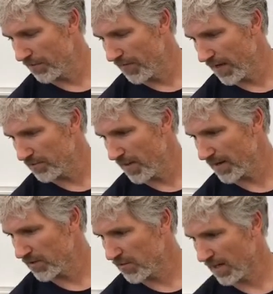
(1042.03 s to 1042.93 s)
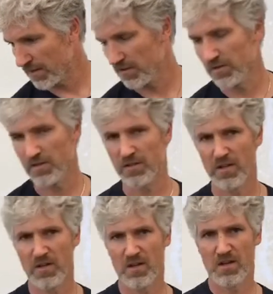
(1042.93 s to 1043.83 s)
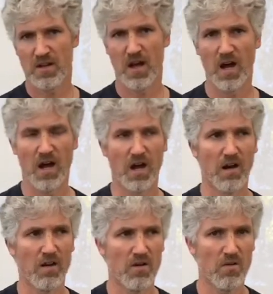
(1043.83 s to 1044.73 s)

fast backing track. This is uh,